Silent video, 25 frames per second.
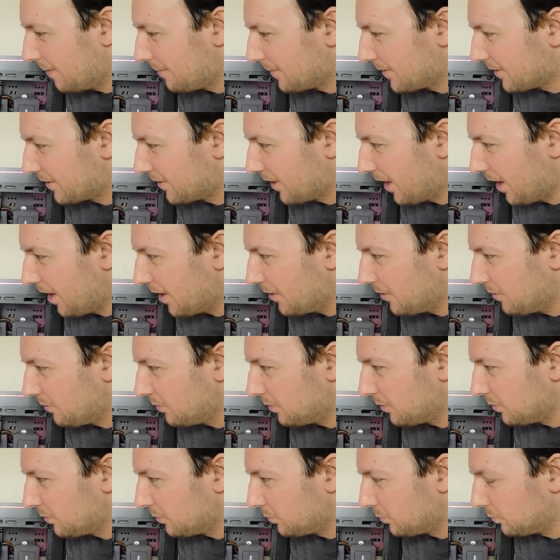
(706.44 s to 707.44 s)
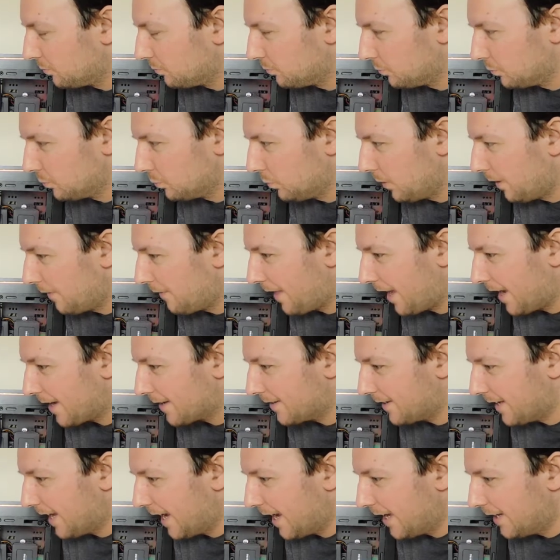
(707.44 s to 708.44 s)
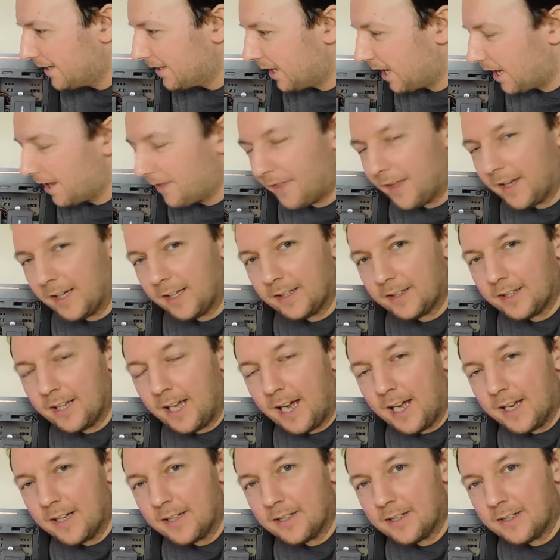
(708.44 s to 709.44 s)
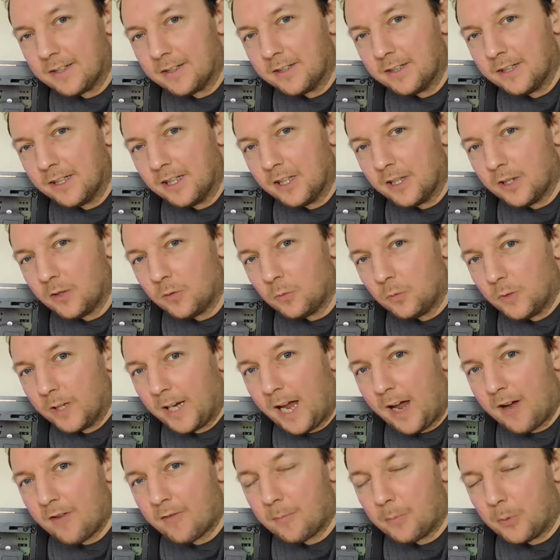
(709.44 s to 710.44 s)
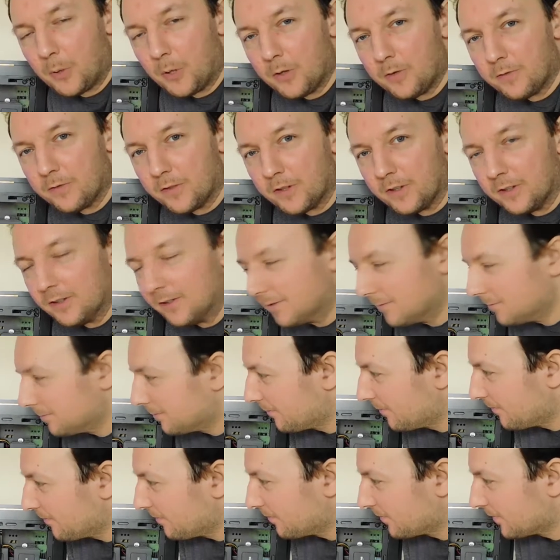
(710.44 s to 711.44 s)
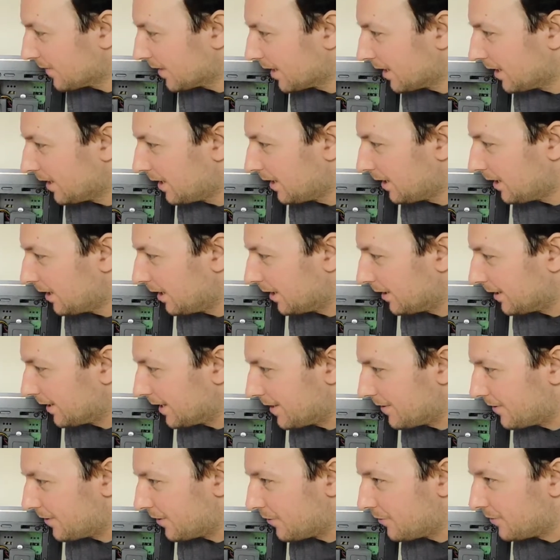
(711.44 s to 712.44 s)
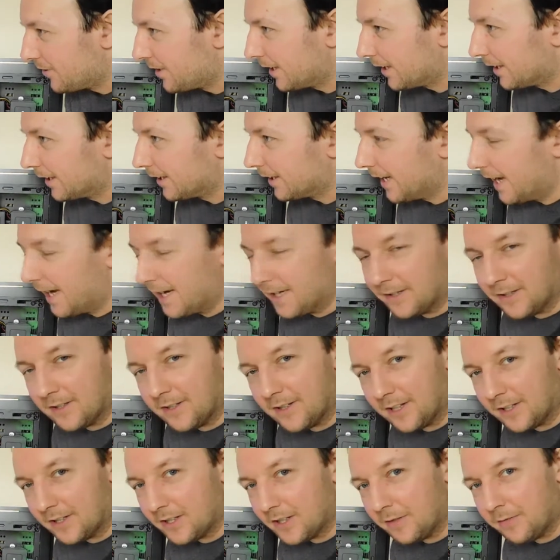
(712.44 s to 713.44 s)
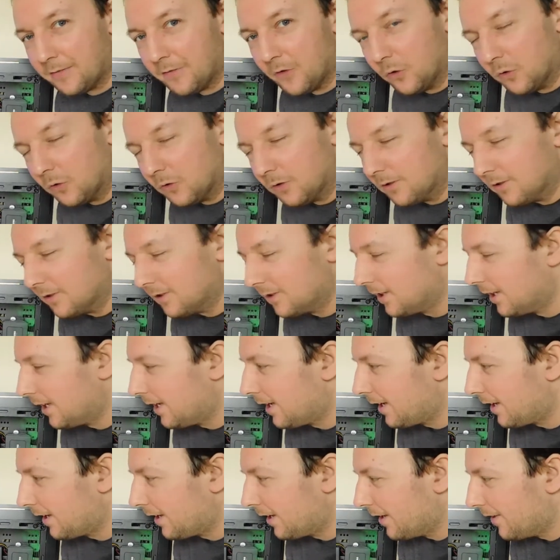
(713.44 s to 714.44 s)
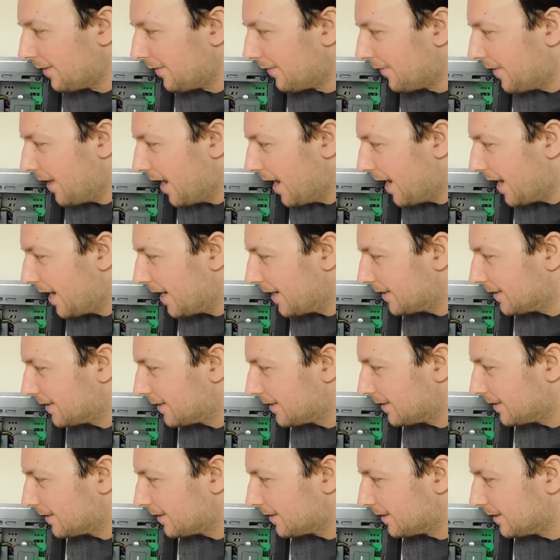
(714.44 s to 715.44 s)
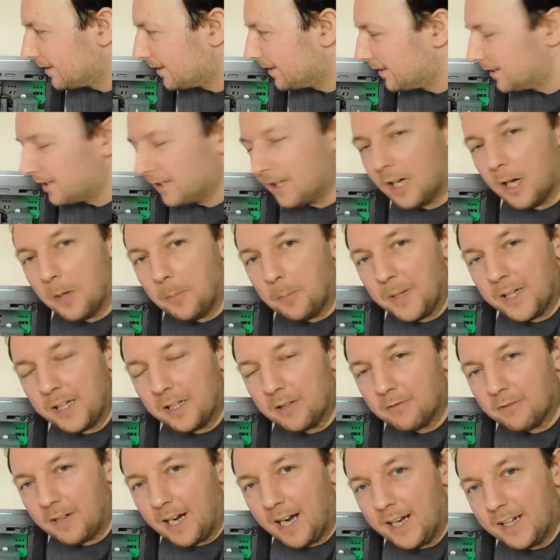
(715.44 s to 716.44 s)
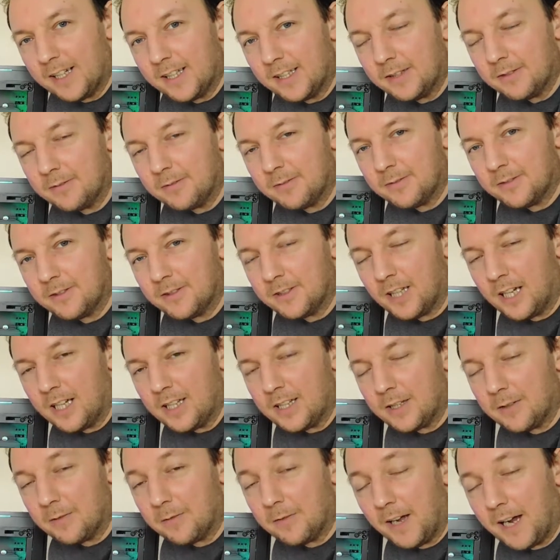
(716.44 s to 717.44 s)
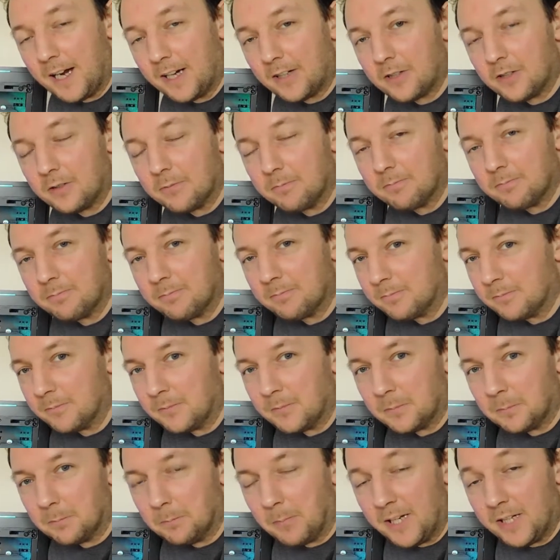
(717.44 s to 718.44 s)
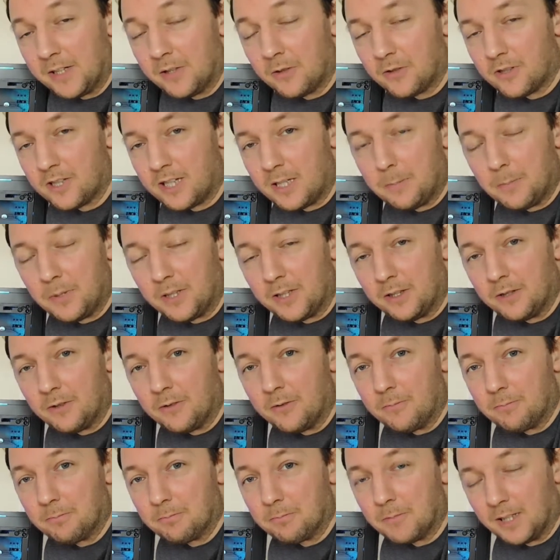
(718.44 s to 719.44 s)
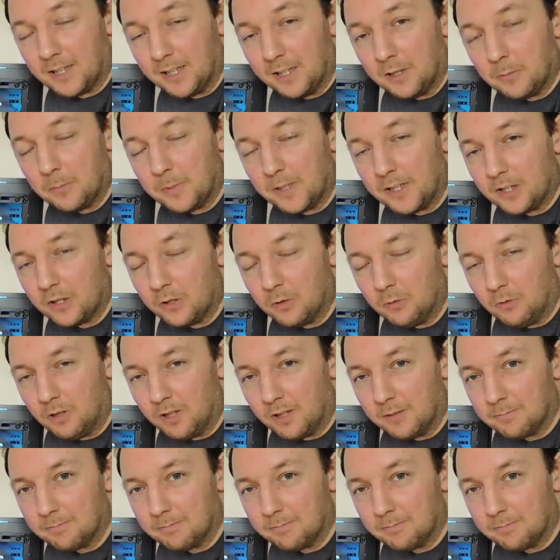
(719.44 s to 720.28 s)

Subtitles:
So with that said, I think that we have proven, at least using AIDA64, that a bigger rad does in fact make your CPU a little bit cooler.